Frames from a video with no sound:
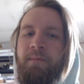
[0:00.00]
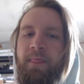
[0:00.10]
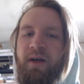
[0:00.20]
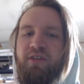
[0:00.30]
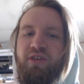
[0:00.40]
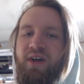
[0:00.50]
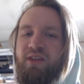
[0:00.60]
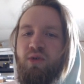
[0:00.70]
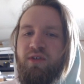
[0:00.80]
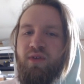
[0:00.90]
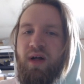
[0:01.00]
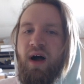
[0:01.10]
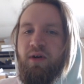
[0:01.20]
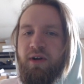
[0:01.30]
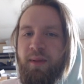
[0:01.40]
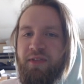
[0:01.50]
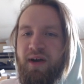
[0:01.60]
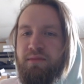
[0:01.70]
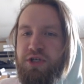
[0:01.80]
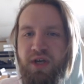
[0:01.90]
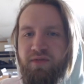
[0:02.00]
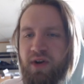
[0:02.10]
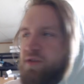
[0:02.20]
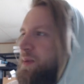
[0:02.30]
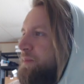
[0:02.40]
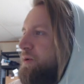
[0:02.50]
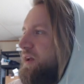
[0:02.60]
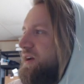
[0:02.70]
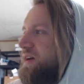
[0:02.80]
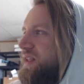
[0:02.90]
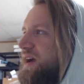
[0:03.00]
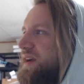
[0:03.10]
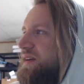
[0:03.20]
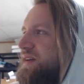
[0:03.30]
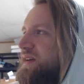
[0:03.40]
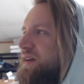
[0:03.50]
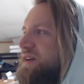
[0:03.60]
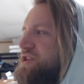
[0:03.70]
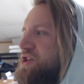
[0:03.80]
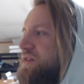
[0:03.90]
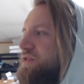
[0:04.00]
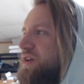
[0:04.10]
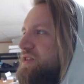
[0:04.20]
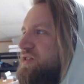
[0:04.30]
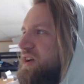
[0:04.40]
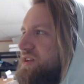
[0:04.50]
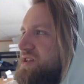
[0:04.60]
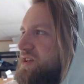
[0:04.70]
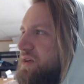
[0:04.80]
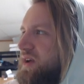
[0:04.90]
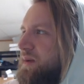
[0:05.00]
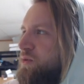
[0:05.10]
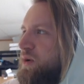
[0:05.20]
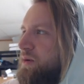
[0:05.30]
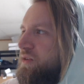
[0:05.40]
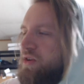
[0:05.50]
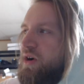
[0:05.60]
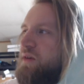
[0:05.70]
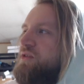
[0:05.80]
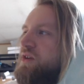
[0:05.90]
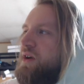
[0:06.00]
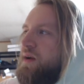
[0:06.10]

And so that's what's felt awkward about them. Shifter's been pretty good. Like, it's Shifter. You just kind of steal games when it resolves.